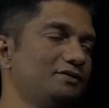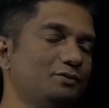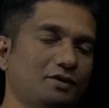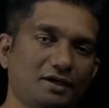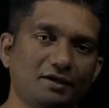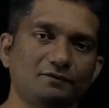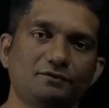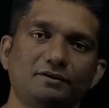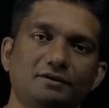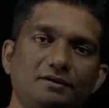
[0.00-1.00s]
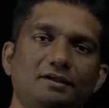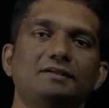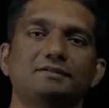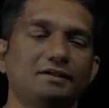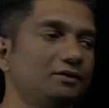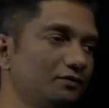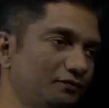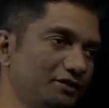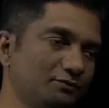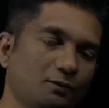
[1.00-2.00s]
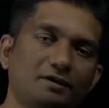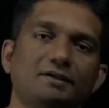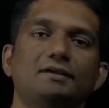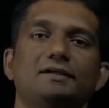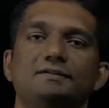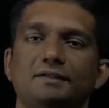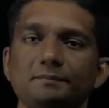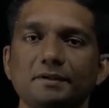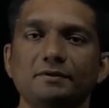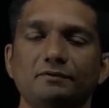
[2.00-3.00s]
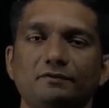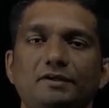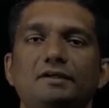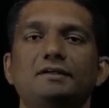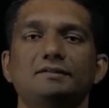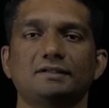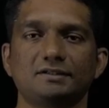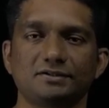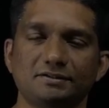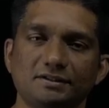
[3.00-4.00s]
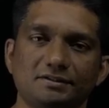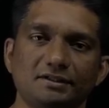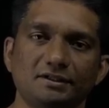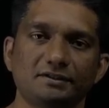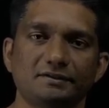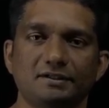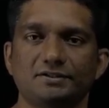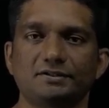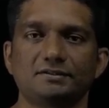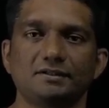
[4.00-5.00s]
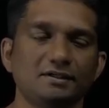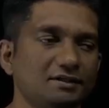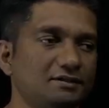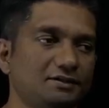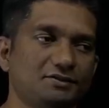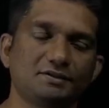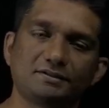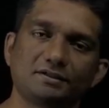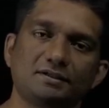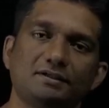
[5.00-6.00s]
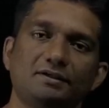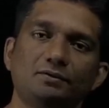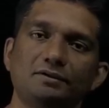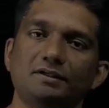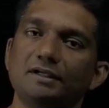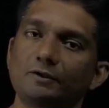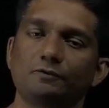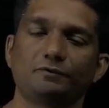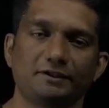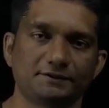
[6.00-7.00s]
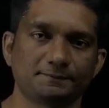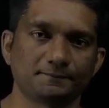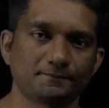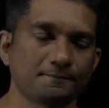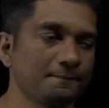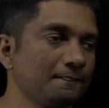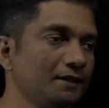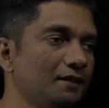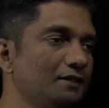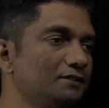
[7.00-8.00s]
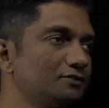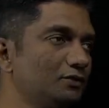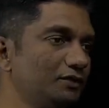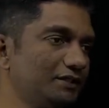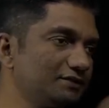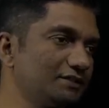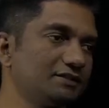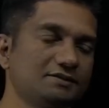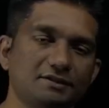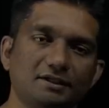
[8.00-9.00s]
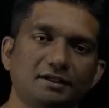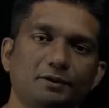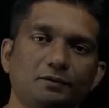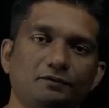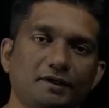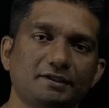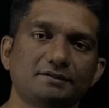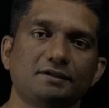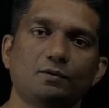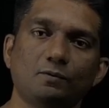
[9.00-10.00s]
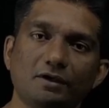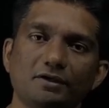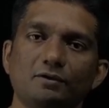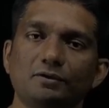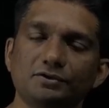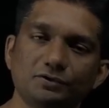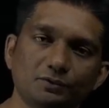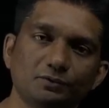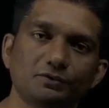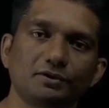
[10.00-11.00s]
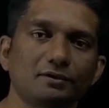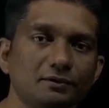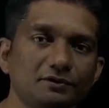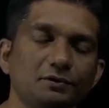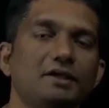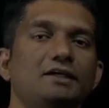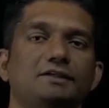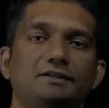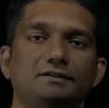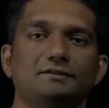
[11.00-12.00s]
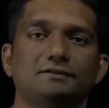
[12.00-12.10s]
you have, let's say, if it is water, let's say maybe 50 degrees Celsius, 60 degrees Celsius, this is in the liquid phase. So it is at this liquid phase. Now what you are going to do? You are going to heat it.